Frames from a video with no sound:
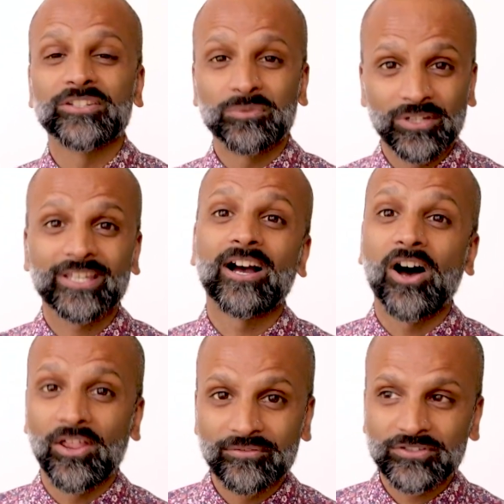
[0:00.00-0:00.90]
You were looking at
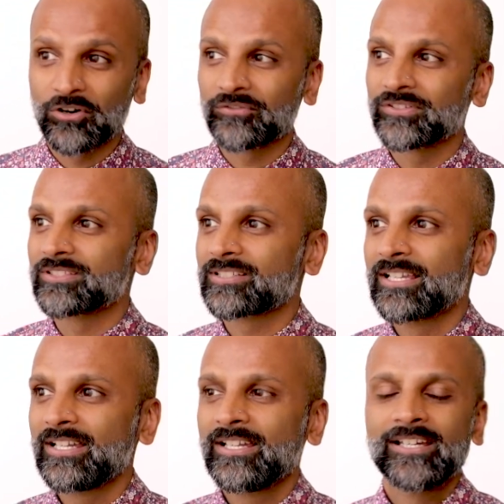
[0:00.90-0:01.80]
other photographers
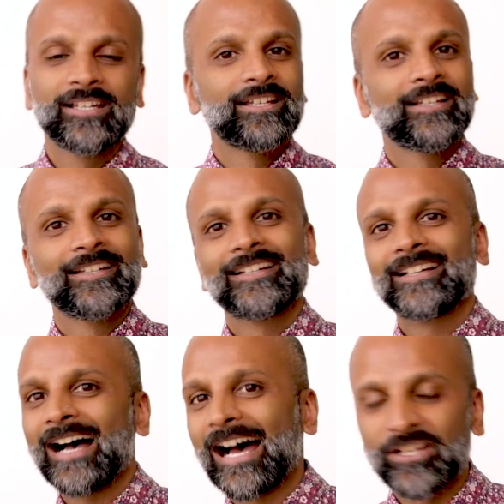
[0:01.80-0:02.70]
and